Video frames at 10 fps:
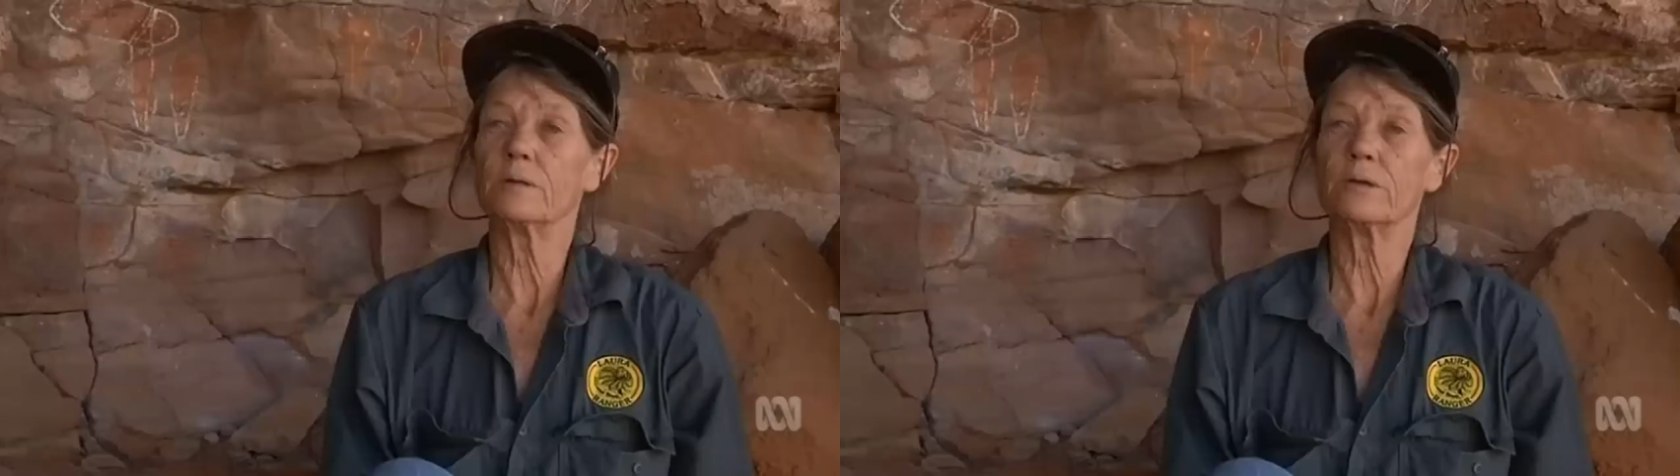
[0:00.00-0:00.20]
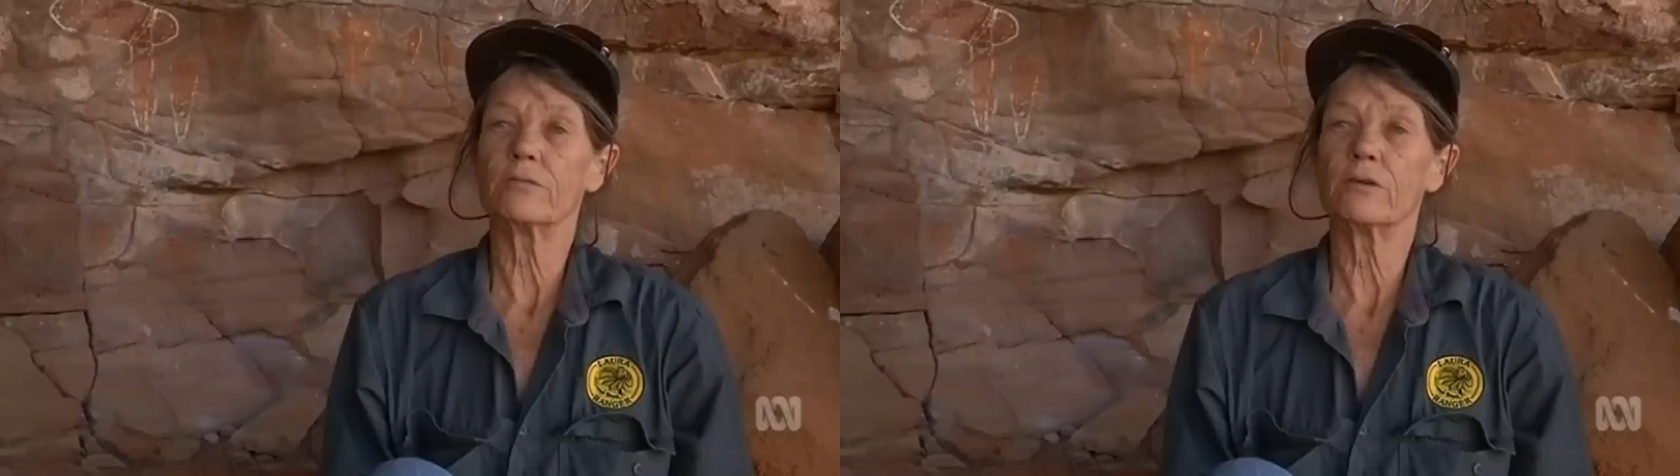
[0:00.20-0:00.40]

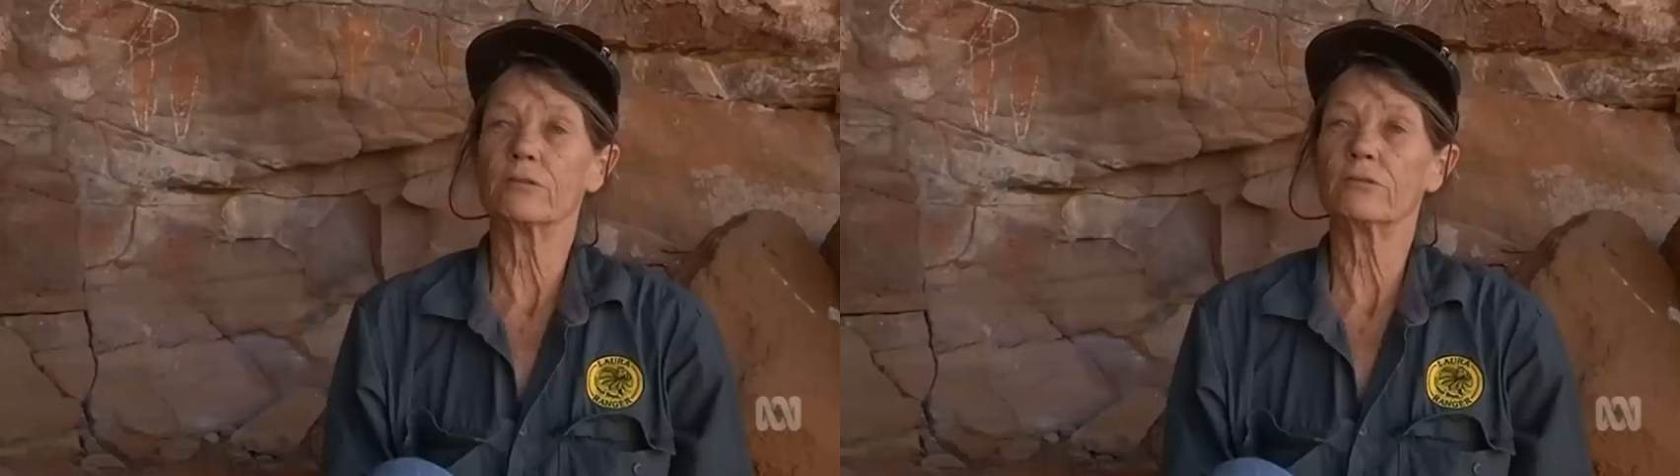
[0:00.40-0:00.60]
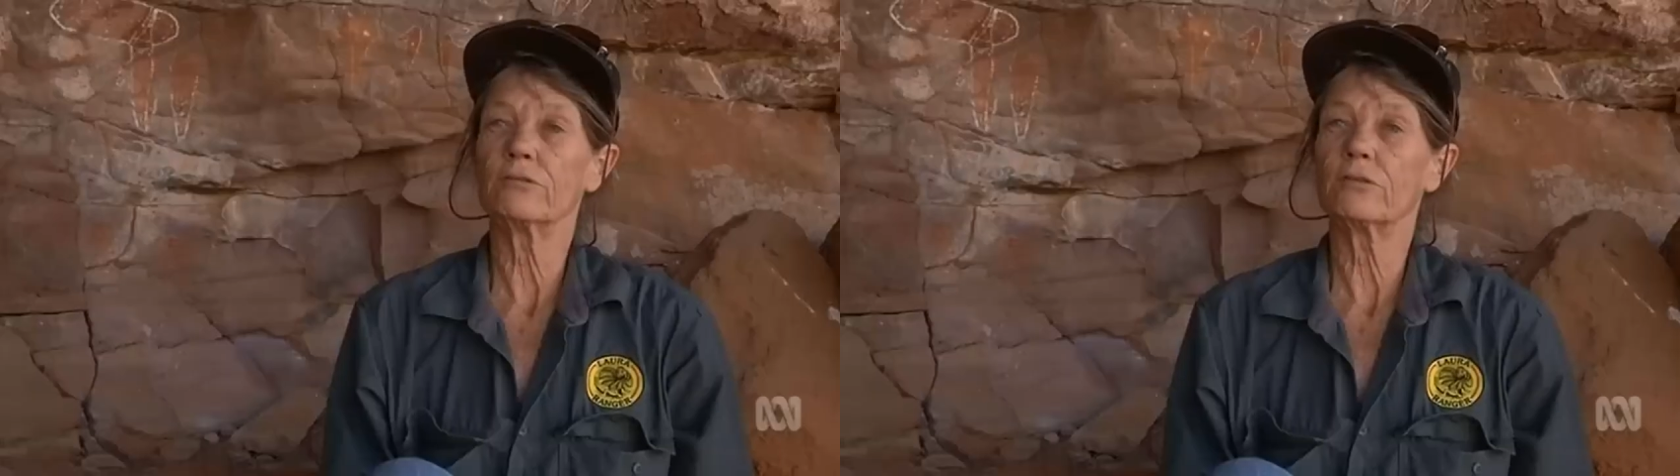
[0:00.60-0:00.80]
And we've
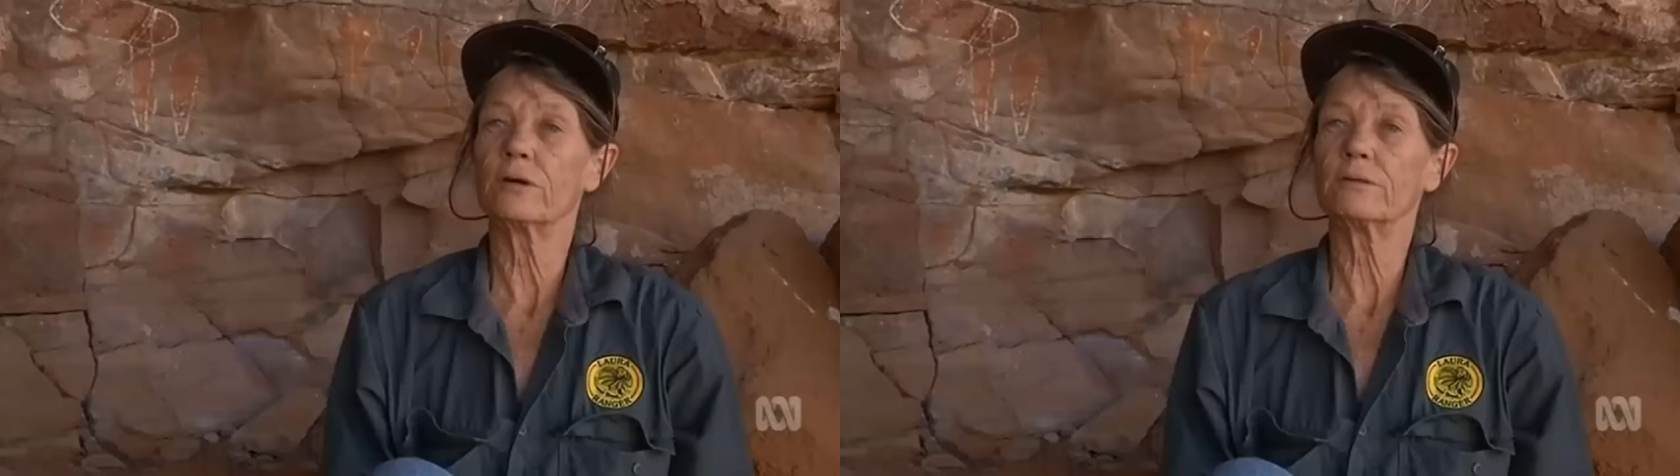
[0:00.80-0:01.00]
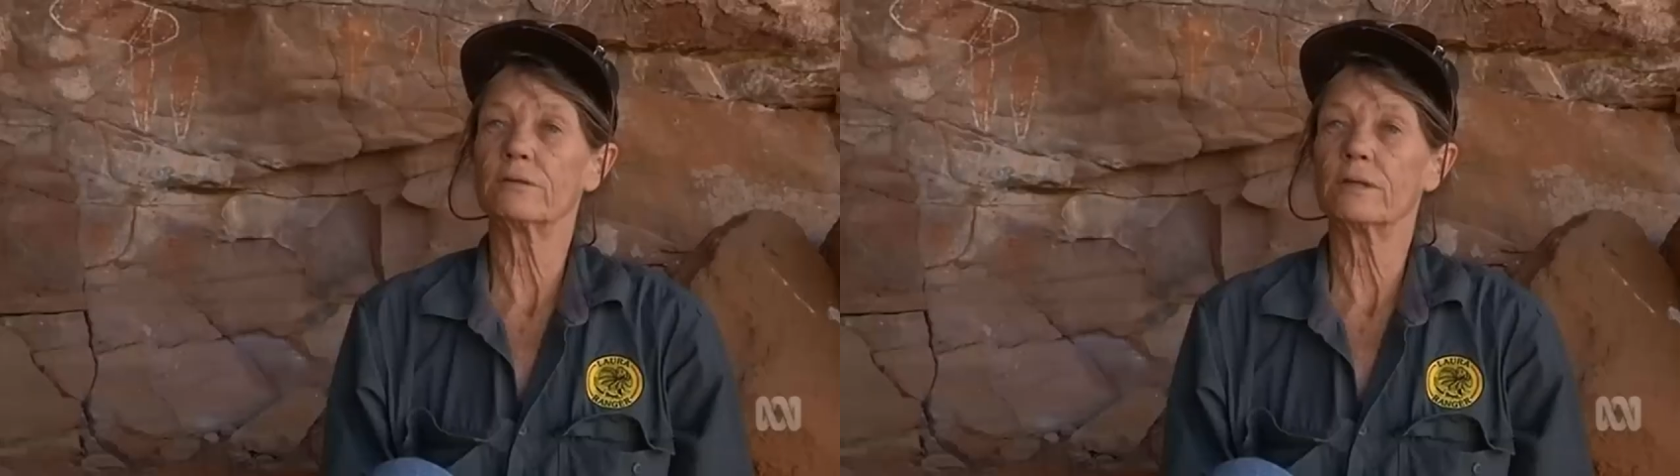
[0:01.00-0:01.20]
gone to
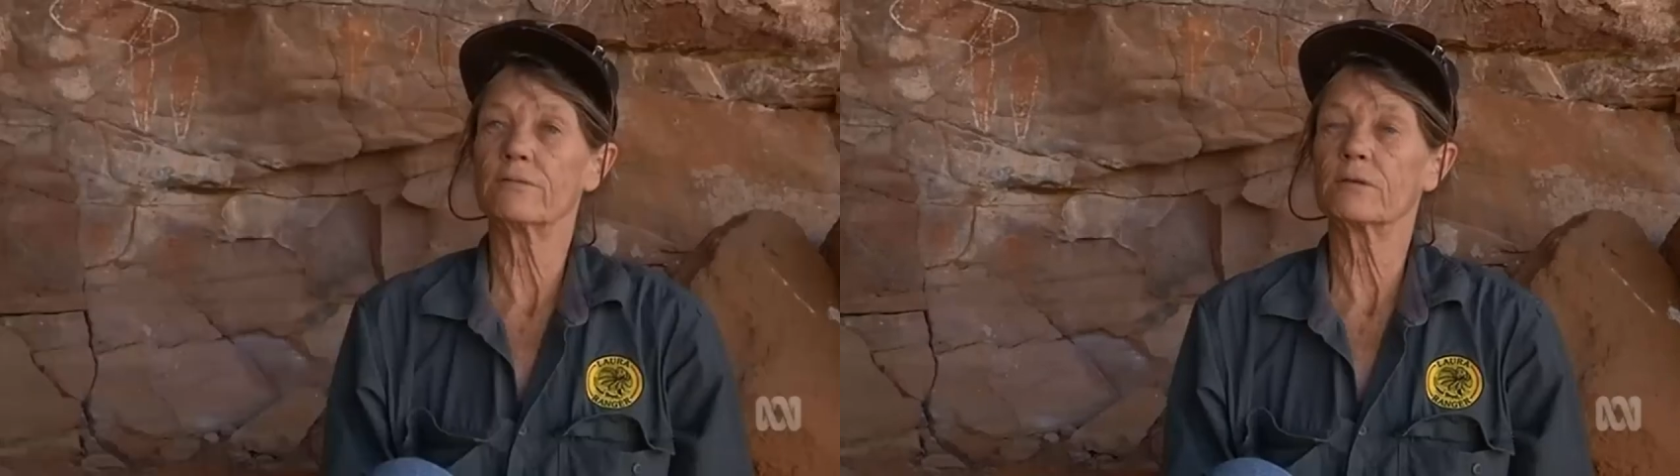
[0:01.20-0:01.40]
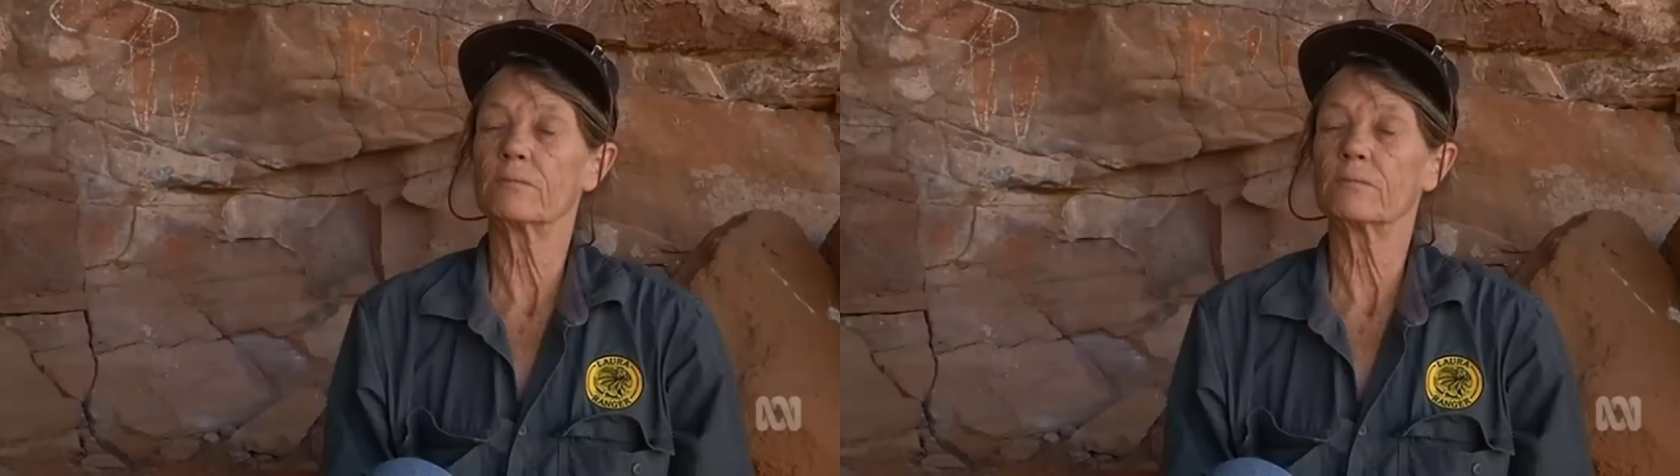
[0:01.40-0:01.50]
sites and they've